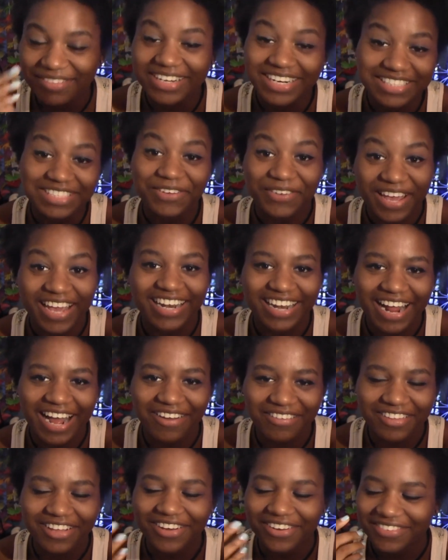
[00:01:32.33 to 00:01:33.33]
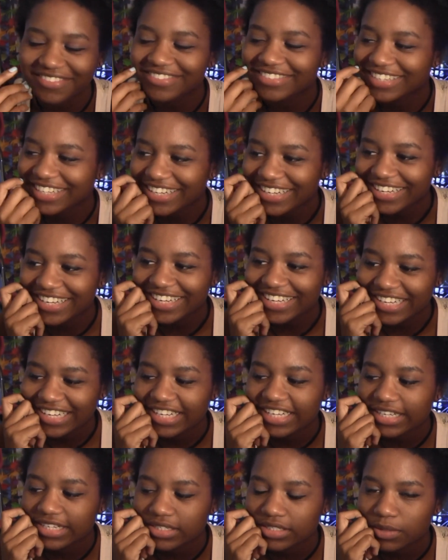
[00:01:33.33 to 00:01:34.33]
I mean, it's okay now though.
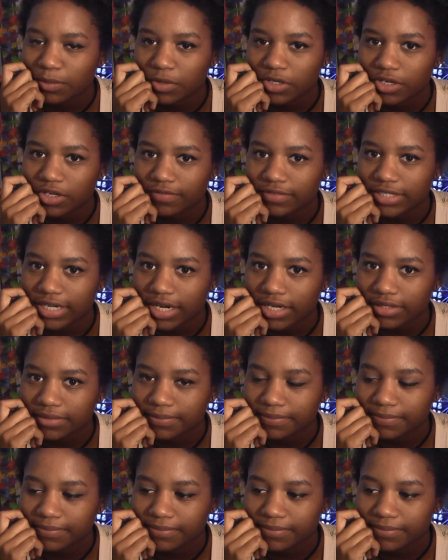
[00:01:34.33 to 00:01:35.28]
Someone could have died.